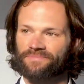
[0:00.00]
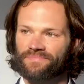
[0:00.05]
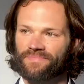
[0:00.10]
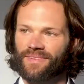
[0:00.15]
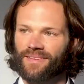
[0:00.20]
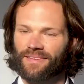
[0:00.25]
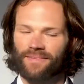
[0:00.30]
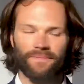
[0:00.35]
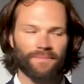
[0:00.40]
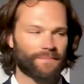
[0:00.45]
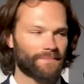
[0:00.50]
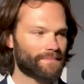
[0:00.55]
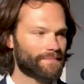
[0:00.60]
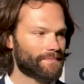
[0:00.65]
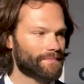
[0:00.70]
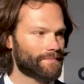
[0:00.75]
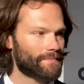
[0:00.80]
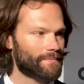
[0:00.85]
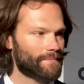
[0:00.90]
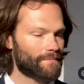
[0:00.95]

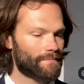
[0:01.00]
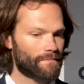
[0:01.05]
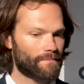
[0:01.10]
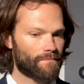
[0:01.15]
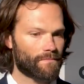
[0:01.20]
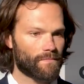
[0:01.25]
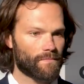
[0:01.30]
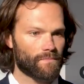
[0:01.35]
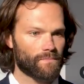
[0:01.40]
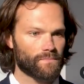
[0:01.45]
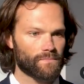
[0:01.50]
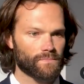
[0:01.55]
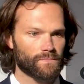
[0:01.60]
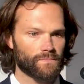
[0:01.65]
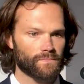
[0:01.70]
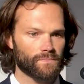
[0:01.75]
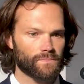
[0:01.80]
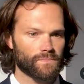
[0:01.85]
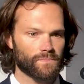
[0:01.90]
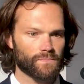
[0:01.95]

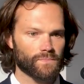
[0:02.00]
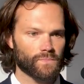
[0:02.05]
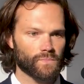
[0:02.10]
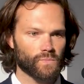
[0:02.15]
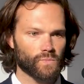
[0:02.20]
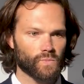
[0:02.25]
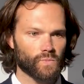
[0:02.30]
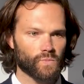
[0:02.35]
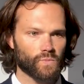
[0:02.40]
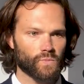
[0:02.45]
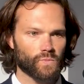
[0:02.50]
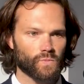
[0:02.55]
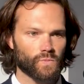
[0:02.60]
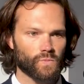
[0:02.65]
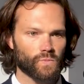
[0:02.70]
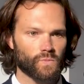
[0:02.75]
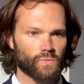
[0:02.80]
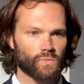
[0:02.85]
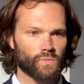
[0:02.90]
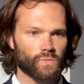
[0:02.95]

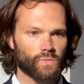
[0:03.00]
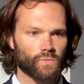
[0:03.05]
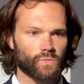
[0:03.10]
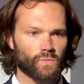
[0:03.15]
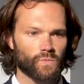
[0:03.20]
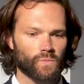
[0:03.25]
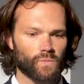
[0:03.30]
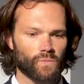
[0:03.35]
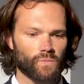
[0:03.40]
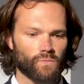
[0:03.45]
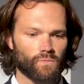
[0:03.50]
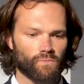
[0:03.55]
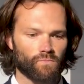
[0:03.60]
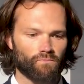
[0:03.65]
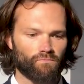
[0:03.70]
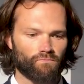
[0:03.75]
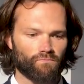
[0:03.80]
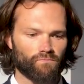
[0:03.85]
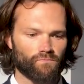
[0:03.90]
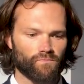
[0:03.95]

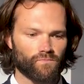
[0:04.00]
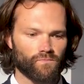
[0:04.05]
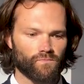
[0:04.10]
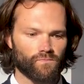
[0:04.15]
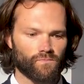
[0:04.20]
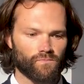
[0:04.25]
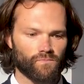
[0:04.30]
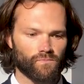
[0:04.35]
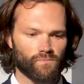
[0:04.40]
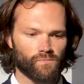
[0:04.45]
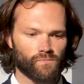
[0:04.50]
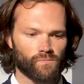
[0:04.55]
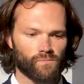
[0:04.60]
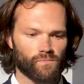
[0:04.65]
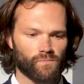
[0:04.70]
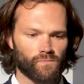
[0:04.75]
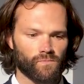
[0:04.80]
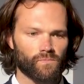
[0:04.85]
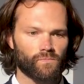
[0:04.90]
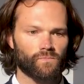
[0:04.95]

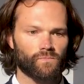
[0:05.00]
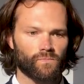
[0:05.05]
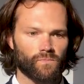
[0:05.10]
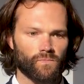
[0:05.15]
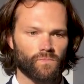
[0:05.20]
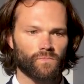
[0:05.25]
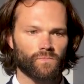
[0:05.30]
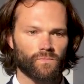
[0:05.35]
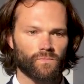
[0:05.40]
[no speech]